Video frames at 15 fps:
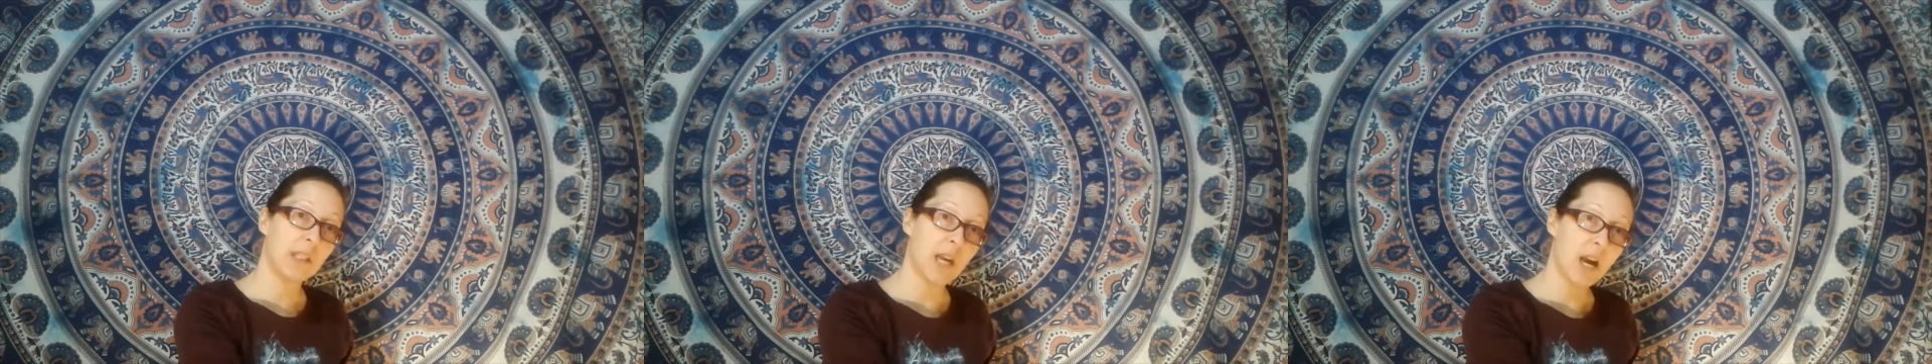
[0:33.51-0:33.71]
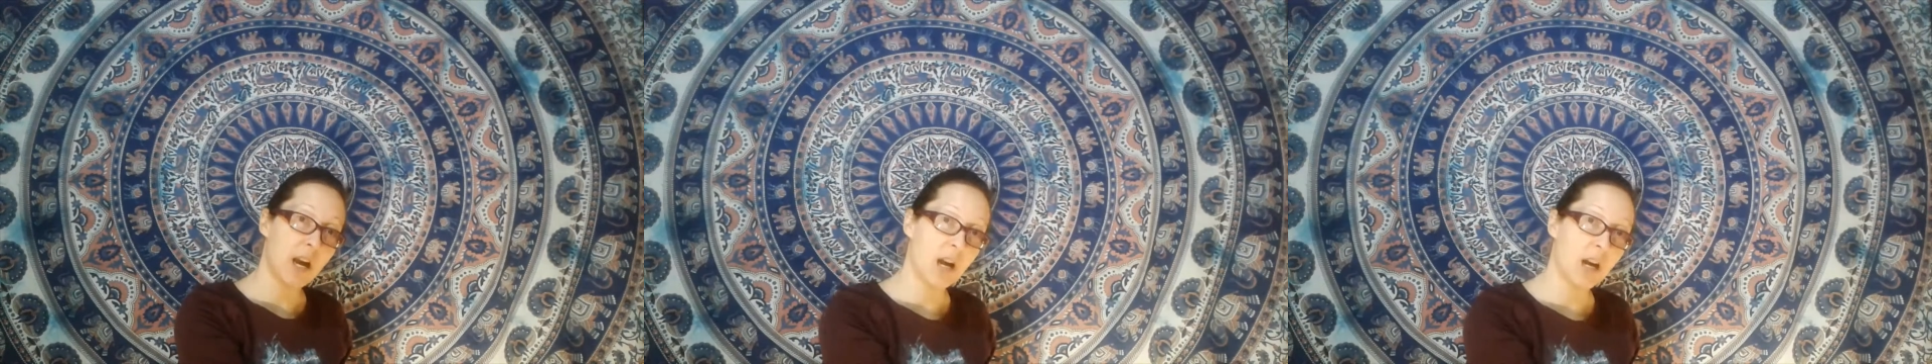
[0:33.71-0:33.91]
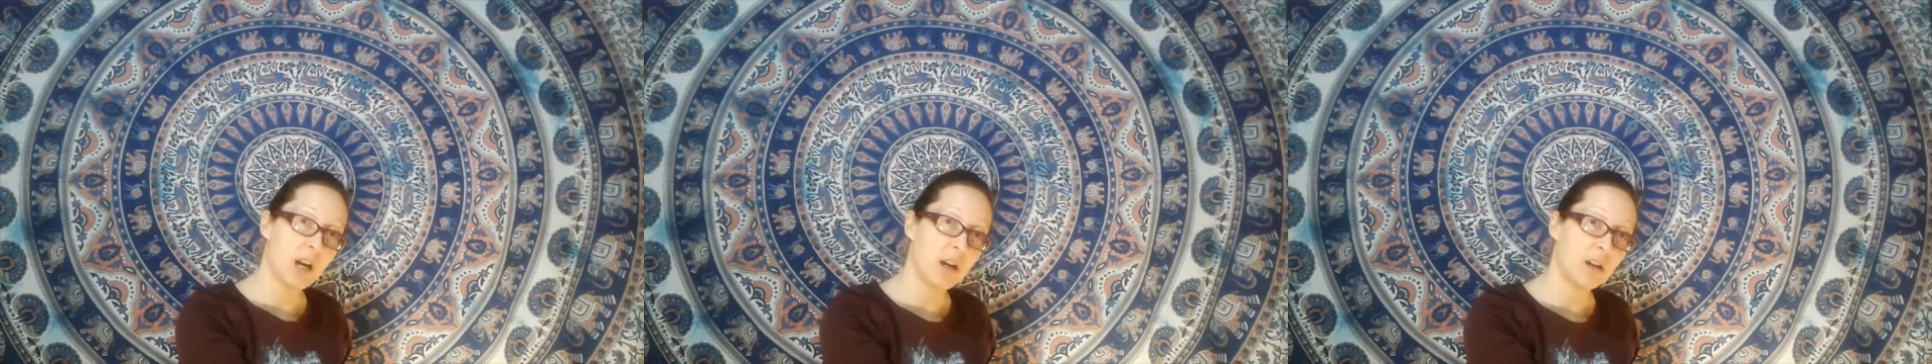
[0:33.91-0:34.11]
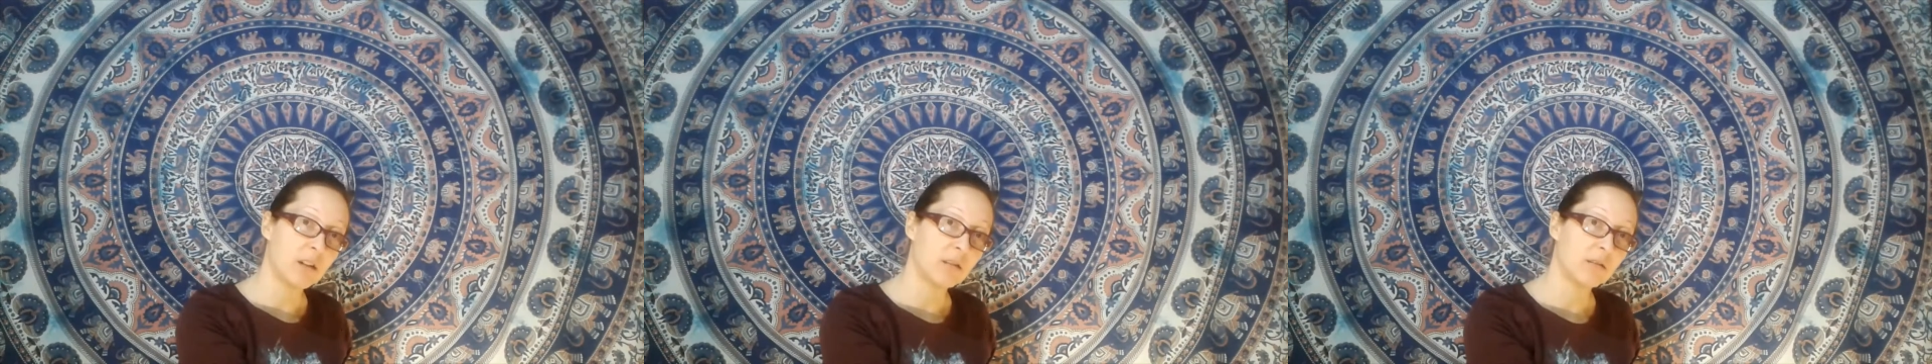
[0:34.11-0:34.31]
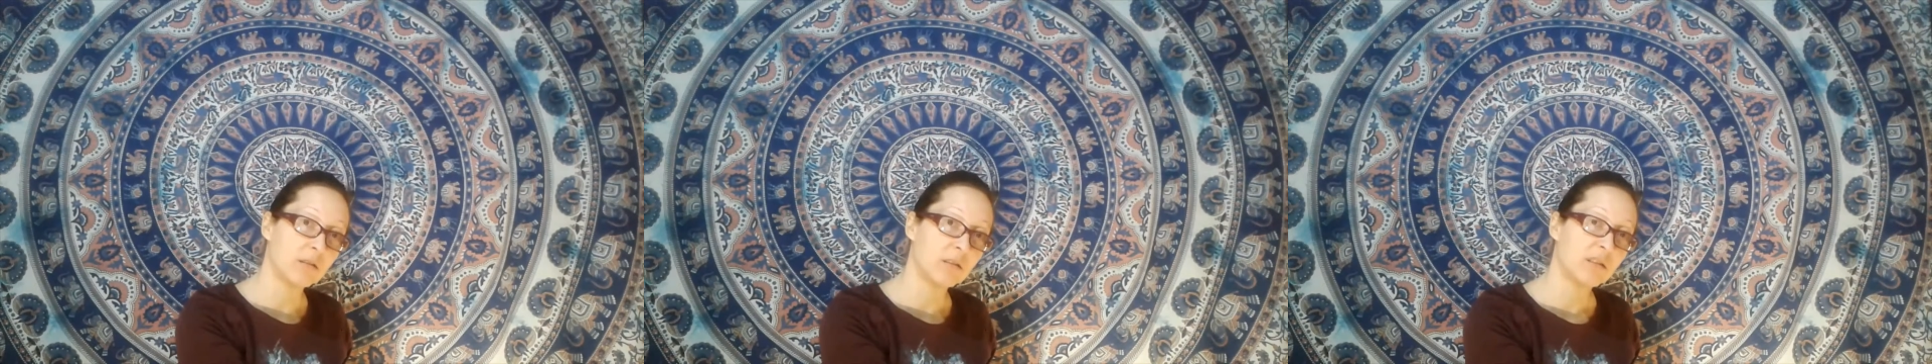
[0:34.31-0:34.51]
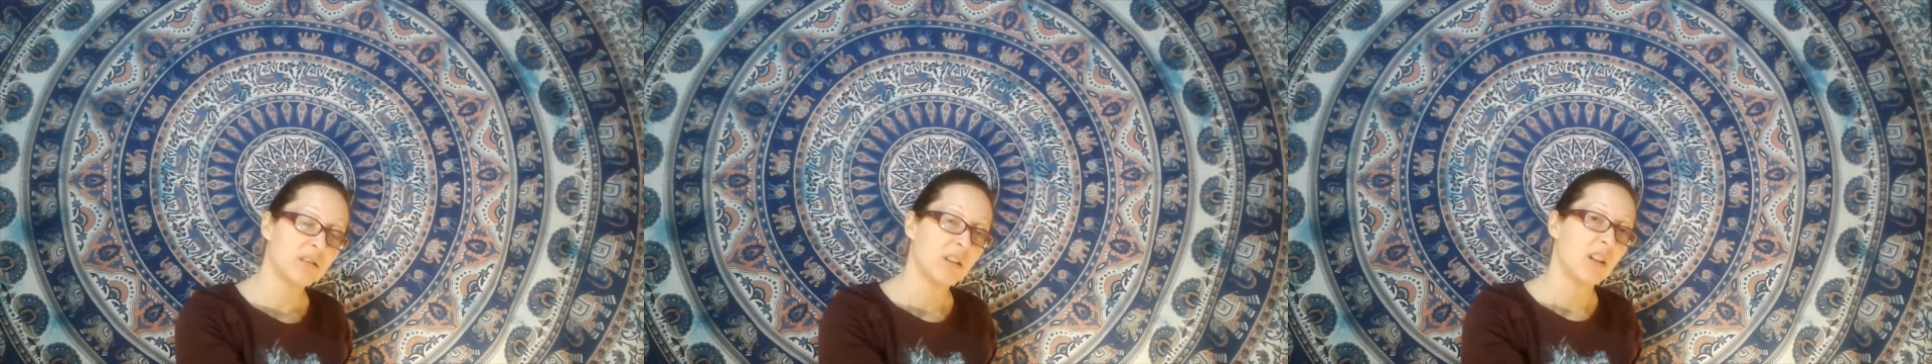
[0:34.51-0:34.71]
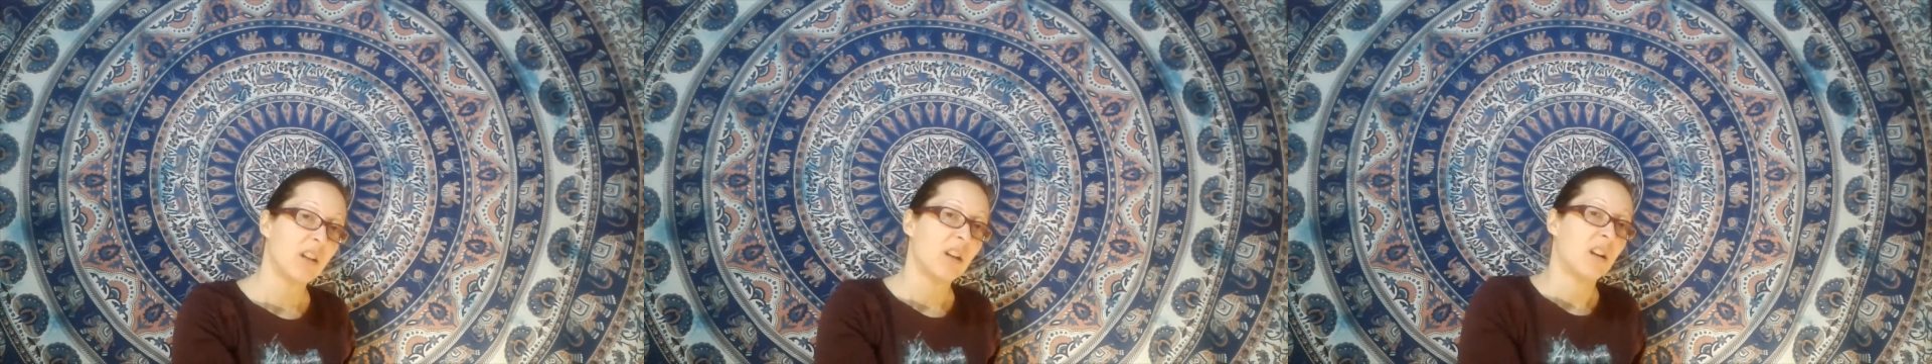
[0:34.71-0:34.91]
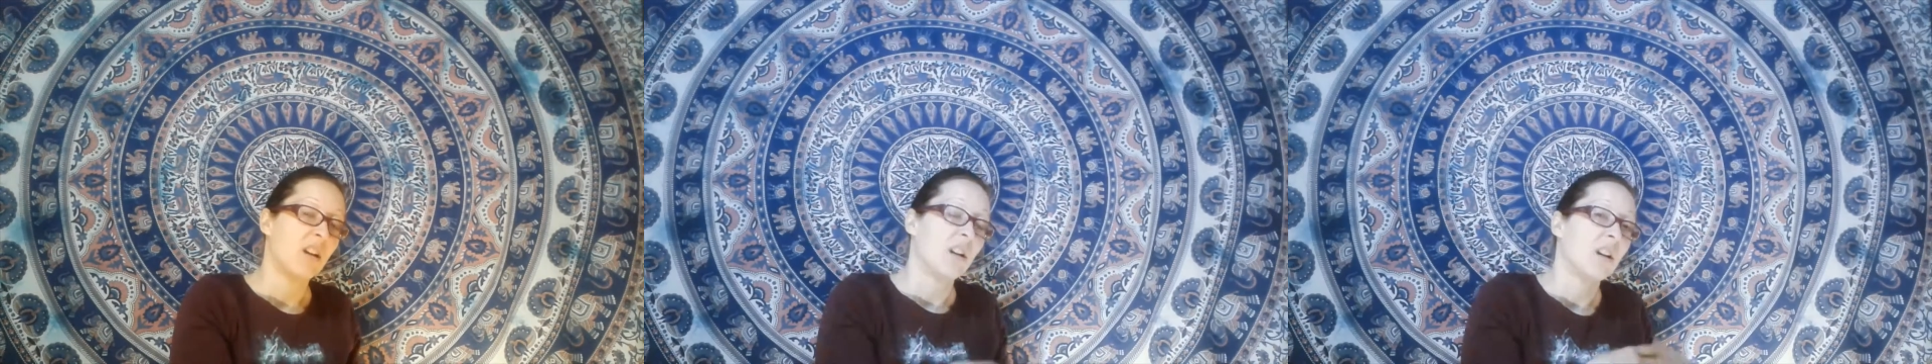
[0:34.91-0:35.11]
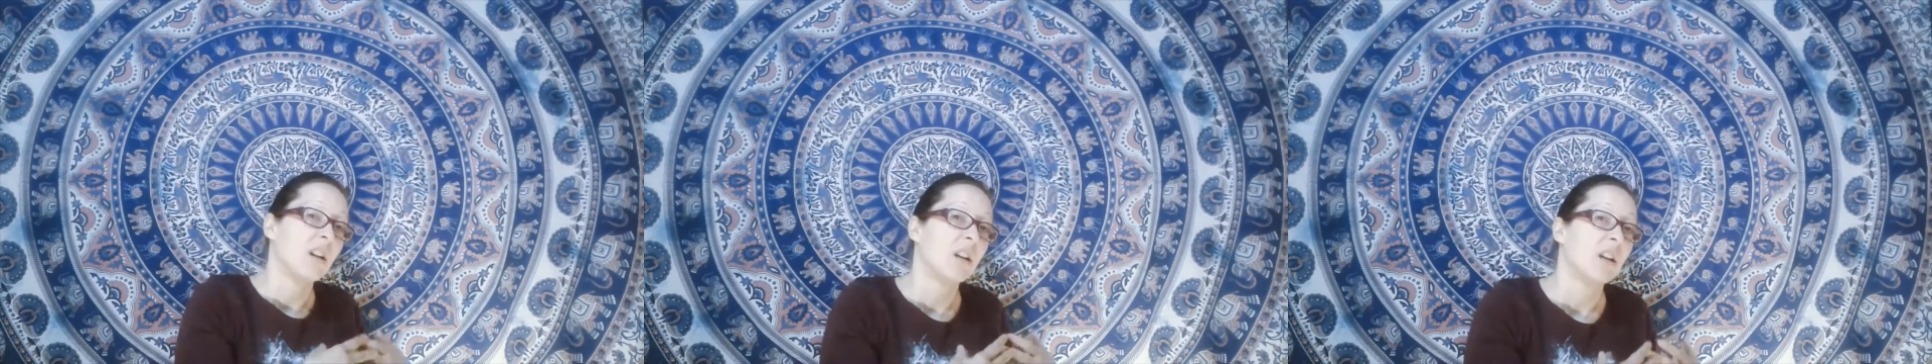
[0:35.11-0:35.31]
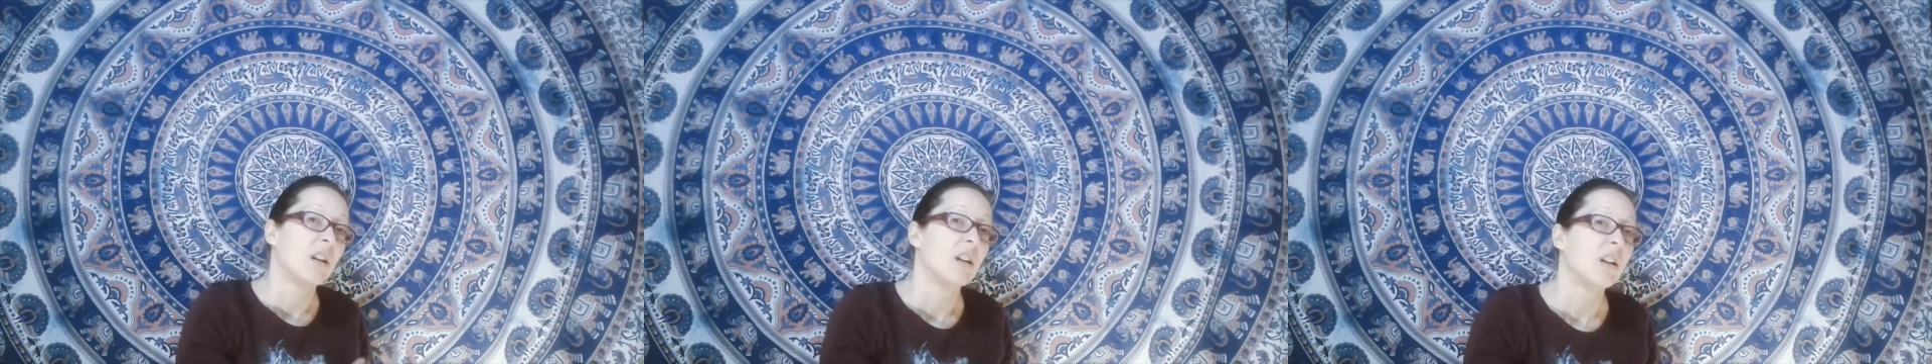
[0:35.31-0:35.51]
down,
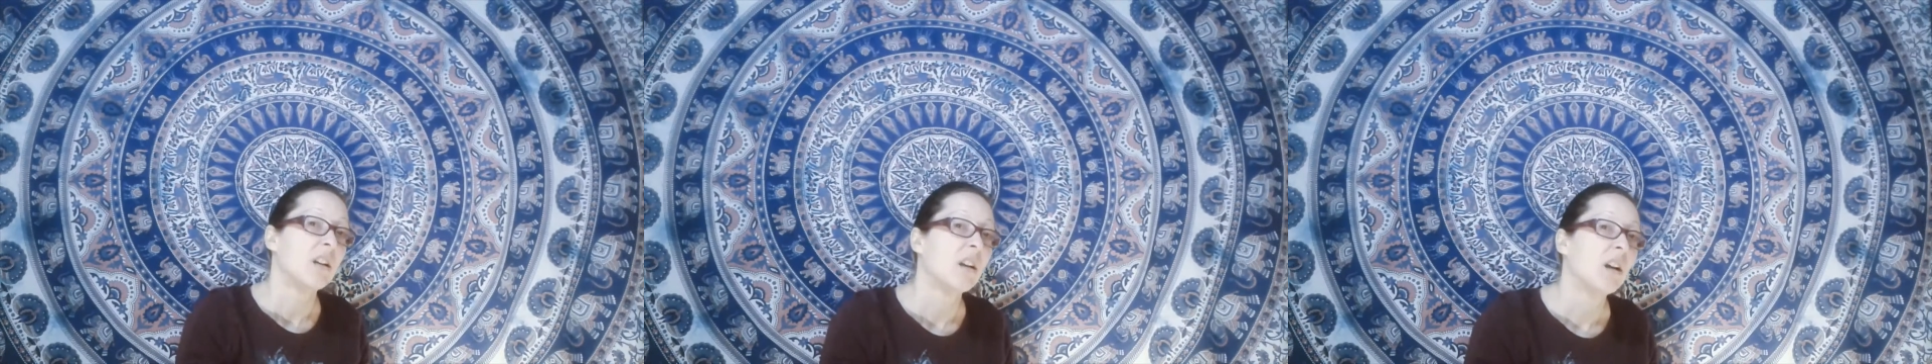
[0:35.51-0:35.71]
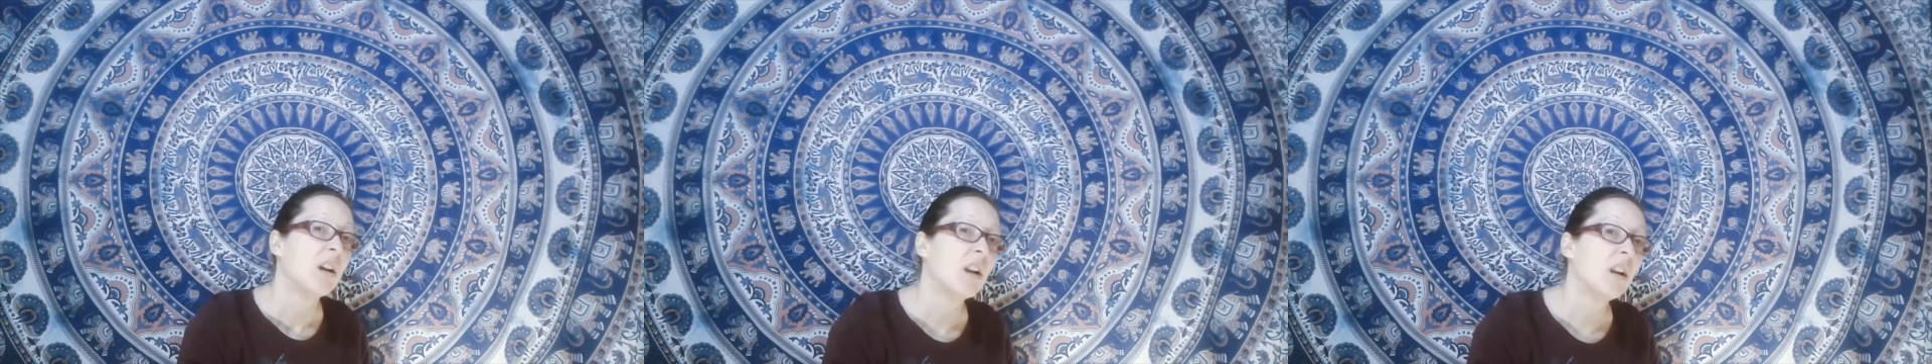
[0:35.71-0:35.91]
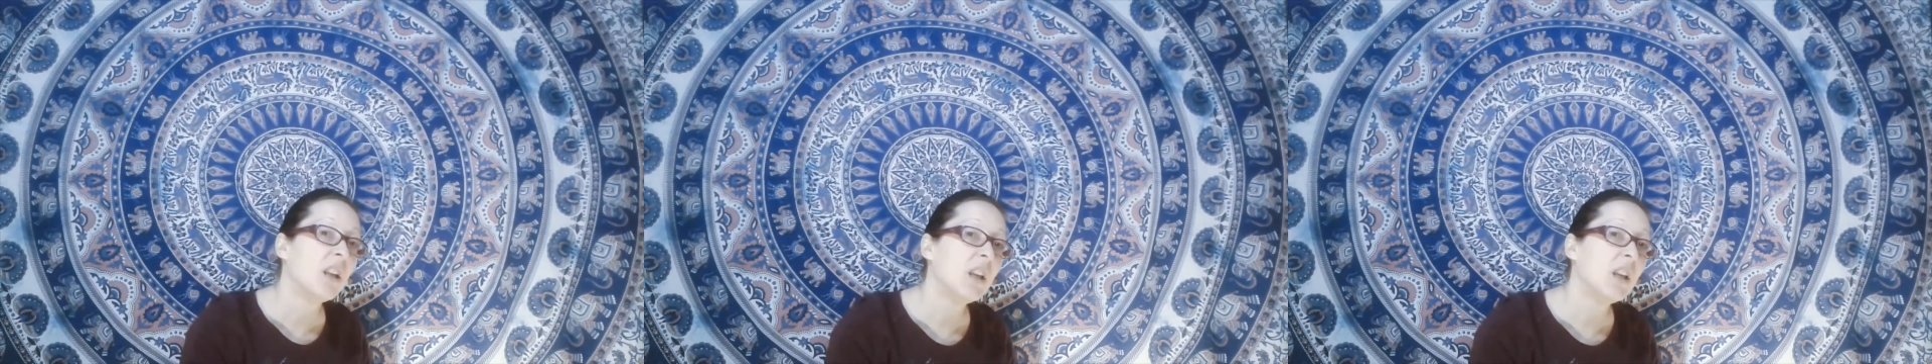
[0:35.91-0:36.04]
a